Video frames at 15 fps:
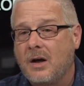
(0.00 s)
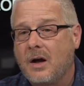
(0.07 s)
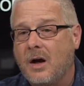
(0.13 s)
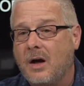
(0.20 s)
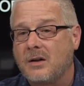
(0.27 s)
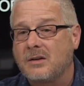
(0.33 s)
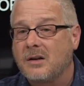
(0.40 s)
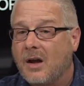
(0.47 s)

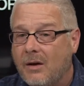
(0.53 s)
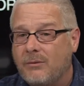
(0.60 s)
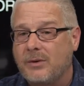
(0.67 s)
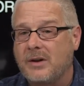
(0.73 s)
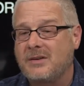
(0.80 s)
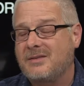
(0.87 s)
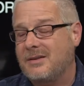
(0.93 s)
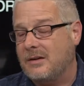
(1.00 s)
uh,
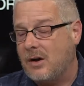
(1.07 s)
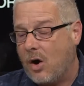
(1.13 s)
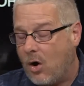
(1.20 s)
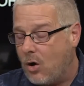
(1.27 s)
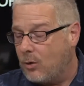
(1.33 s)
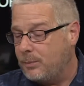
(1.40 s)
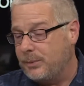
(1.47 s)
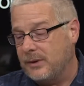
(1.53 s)
loveless and
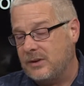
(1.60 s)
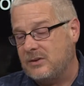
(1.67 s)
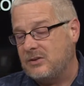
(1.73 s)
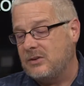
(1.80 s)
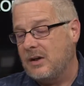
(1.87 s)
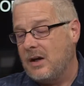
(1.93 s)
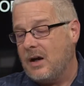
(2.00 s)
hopeless.